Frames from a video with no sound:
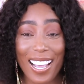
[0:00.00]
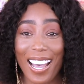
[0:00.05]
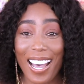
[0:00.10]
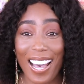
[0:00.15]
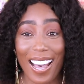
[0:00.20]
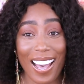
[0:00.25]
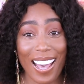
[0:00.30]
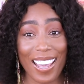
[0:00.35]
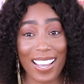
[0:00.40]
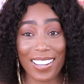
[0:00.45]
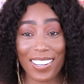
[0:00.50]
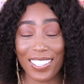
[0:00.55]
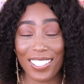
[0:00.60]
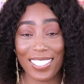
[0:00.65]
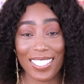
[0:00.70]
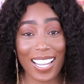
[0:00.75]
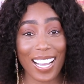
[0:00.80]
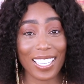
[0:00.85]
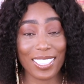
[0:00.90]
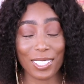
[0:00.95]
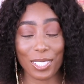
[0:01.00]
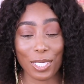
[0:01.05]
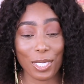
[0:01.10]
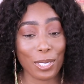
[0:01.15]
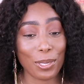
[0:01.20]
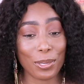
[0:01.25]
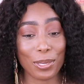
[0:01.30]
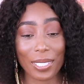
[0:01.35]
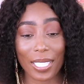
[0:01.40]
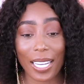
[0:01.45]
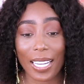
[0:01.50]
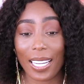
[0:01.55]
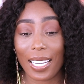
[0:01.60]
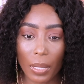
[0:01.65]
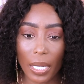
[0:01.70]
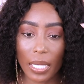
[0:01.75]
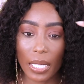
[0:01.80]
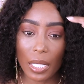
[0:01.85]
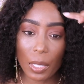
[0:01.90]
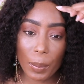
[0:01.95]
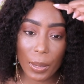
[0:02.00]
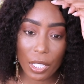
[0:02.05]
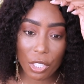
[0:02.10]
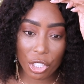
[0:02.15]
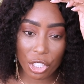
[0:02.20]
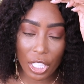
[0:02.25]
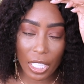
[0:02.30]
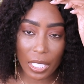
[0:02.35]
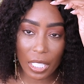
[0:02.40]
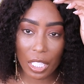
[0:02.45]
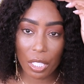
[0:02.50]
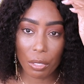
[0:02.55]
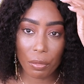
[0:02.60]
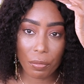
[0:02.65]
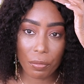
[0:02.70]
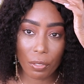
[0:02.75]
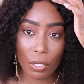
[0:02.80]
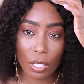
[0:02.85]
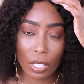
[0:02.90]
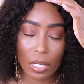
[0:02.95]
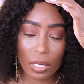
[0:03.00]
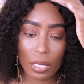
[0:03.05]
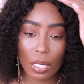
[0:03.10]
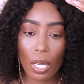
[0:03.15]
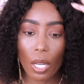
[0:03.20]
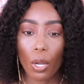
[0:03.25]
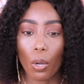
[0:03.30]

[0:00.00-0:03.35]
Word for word: i ain't gonna lie to you like a little bit of shedding in the front